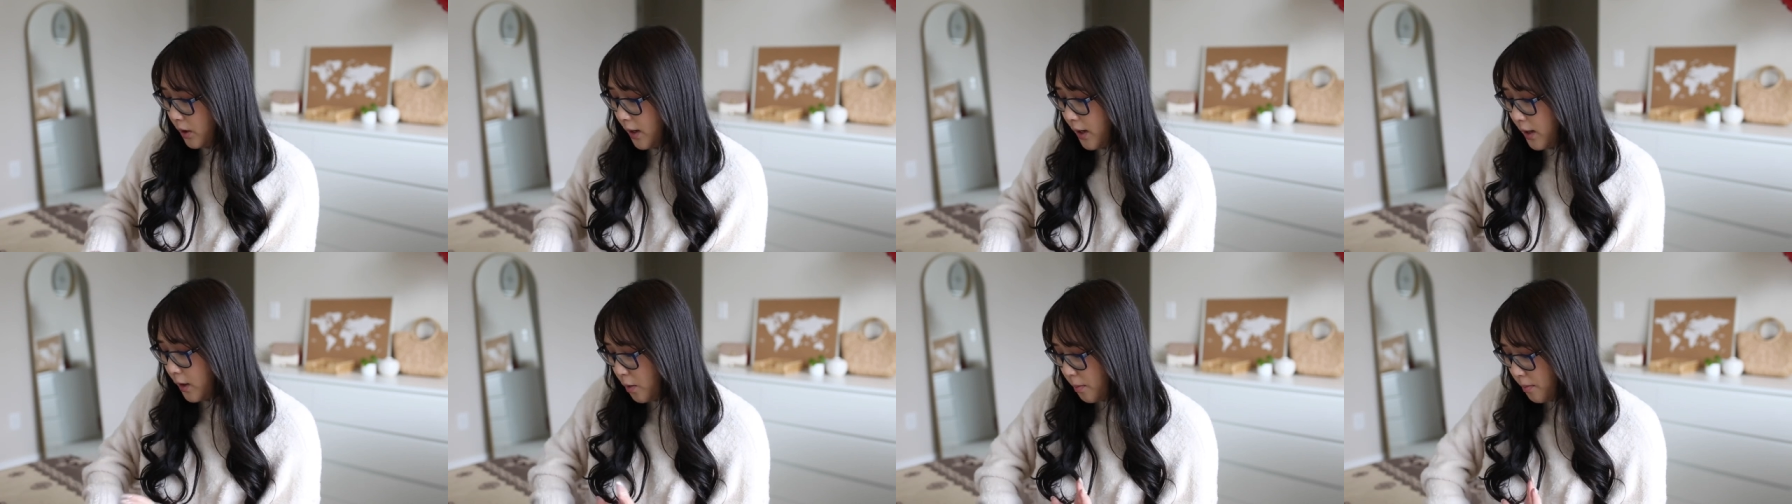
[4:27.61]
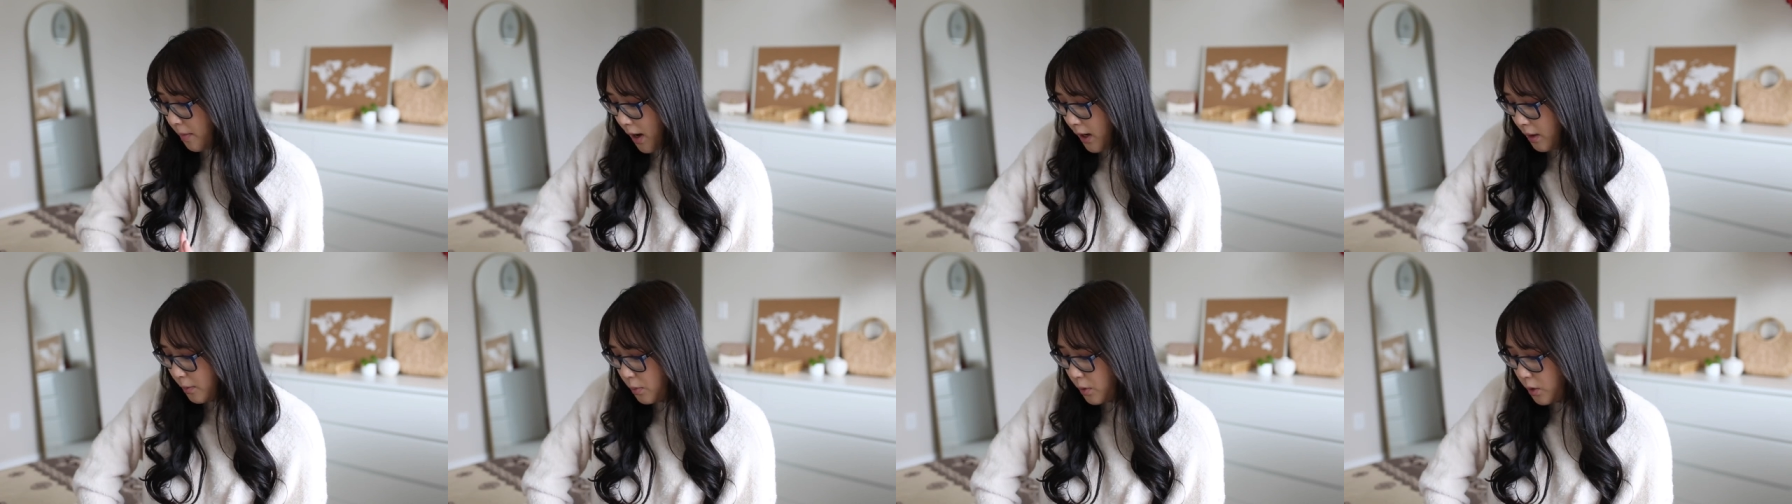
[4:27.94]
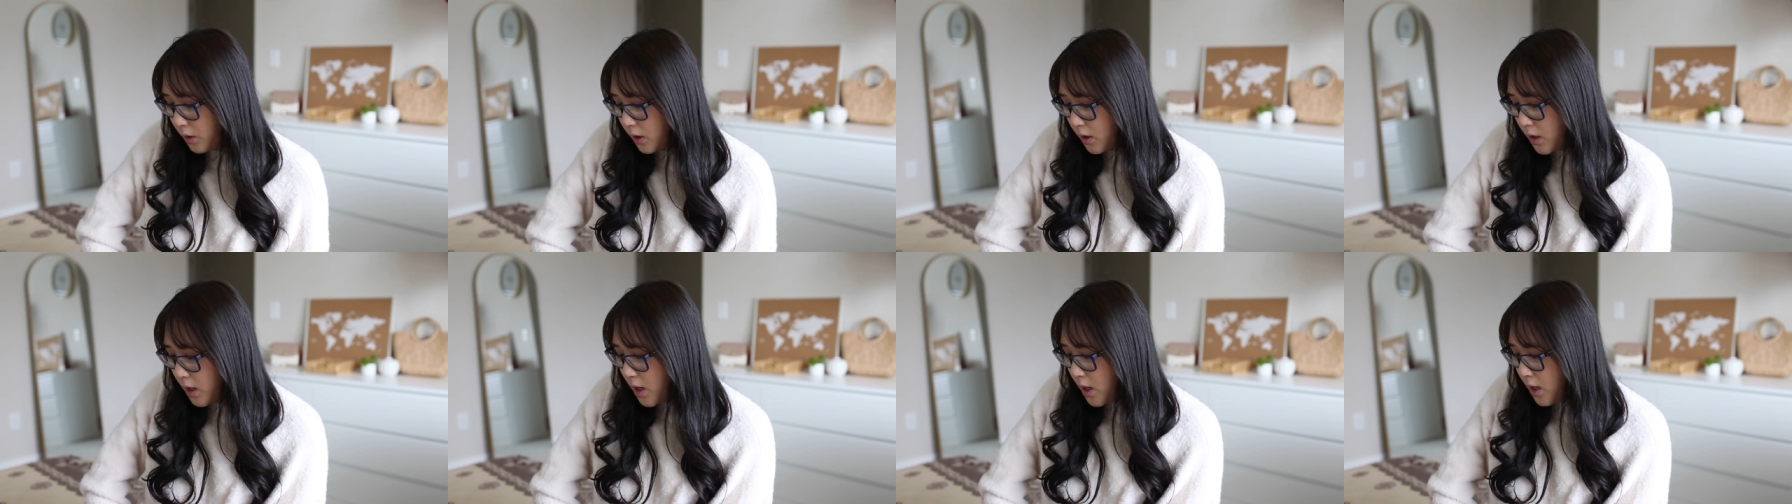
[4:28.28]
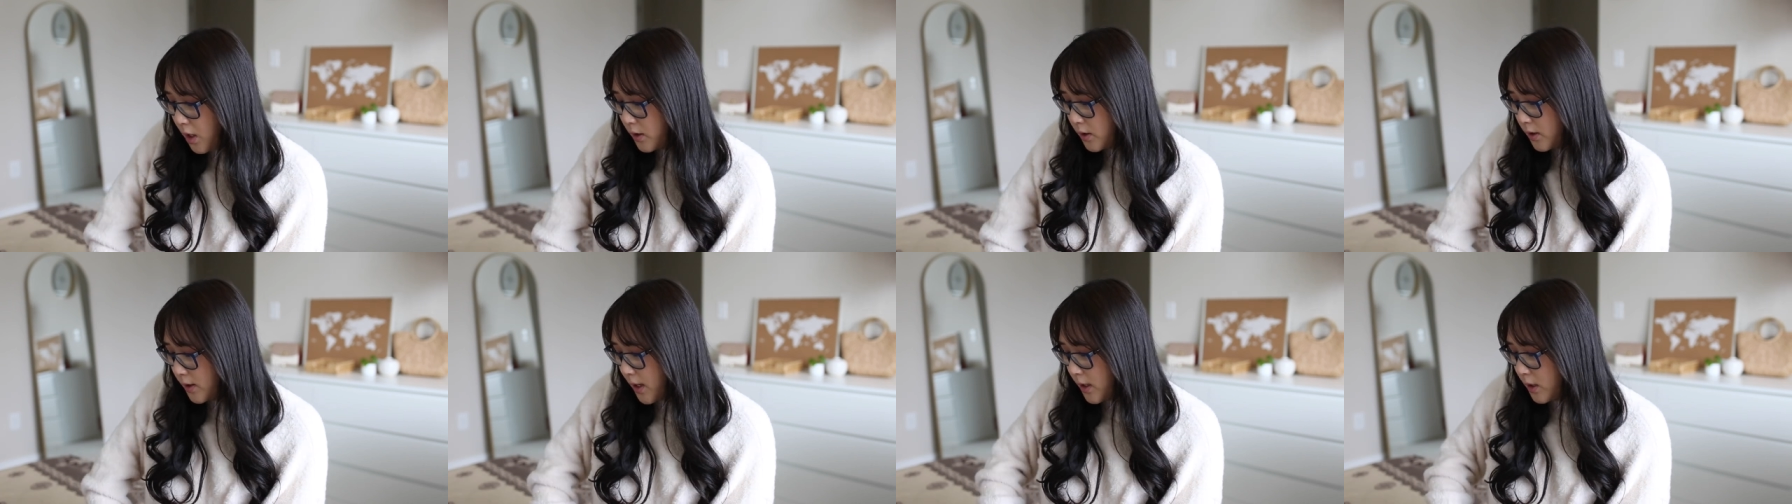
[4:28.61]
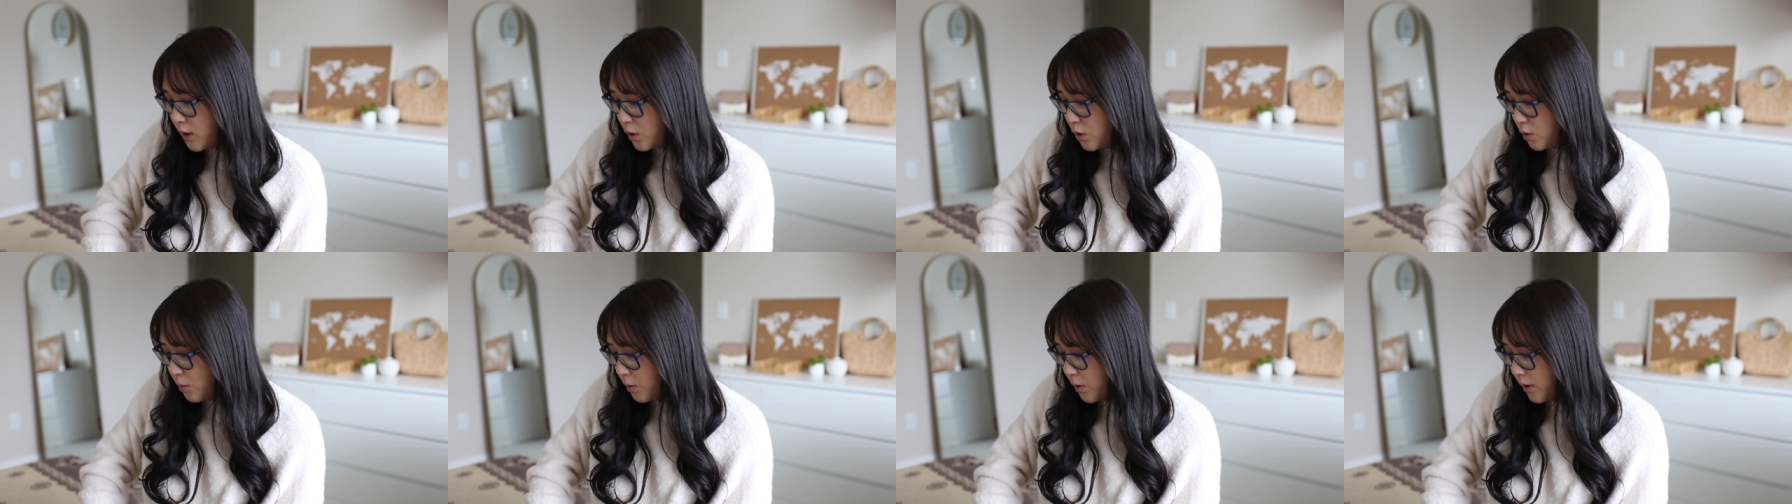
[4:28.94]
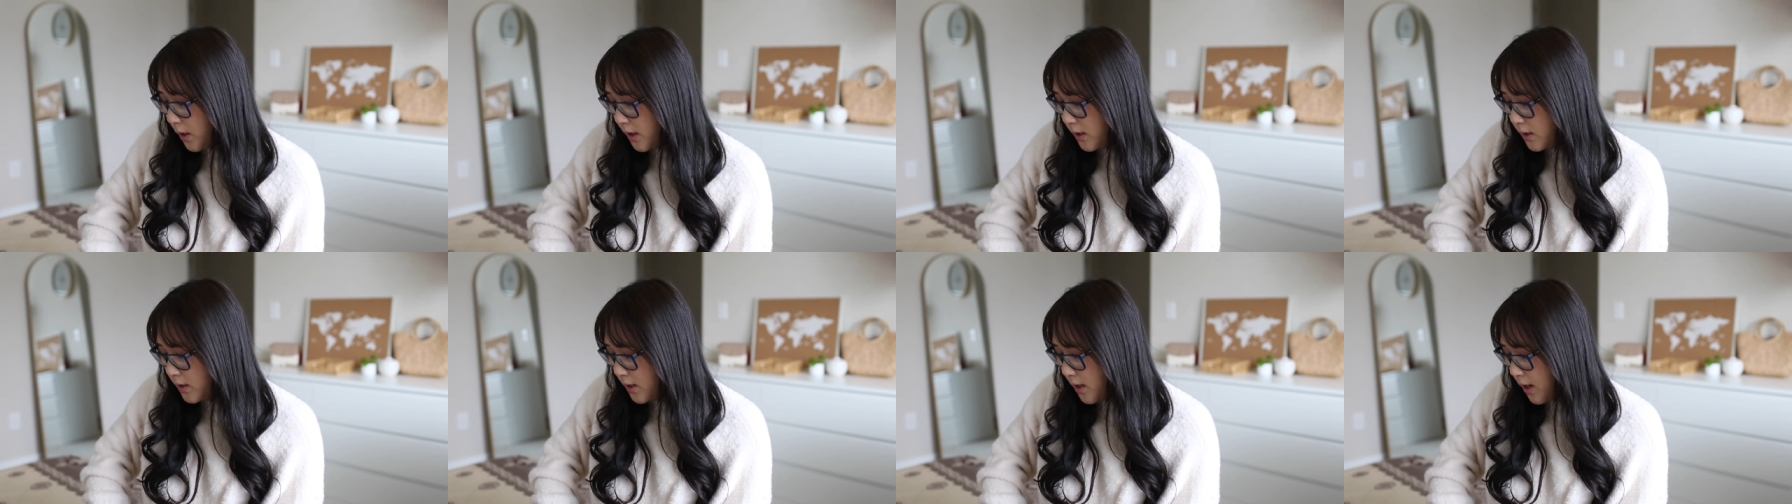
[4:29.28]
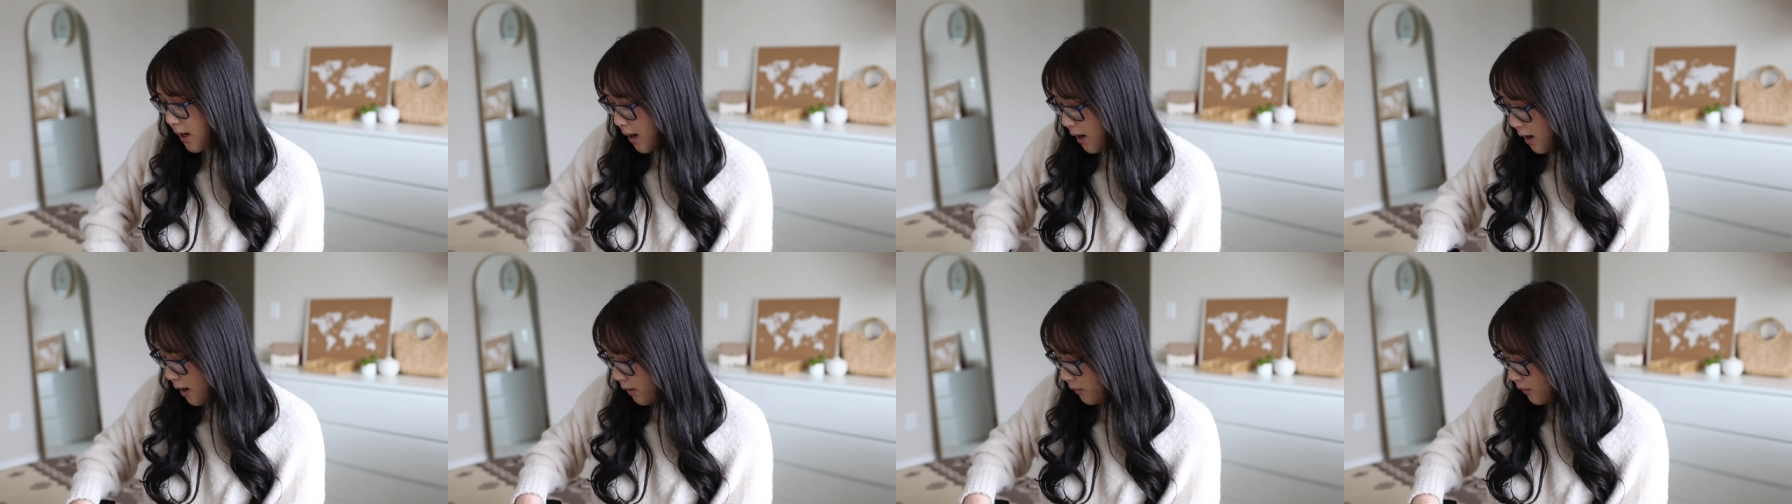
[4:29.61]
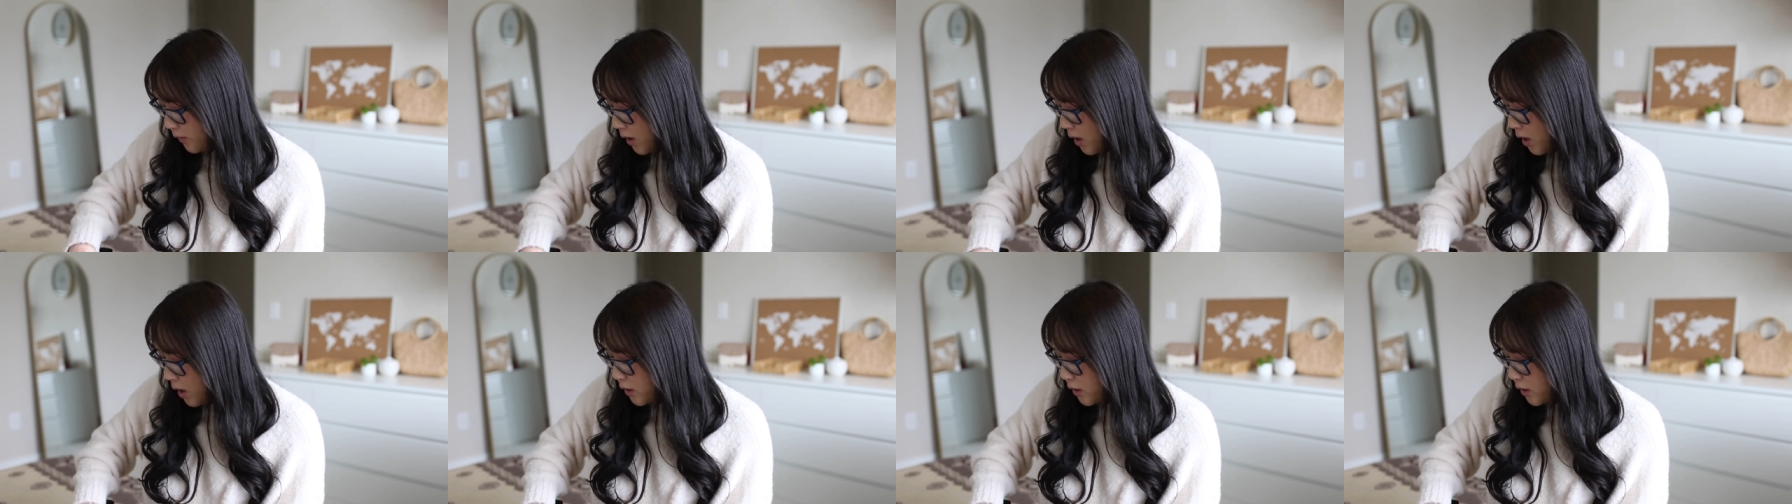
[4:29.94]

lighter MacBook. So that's super nice to have.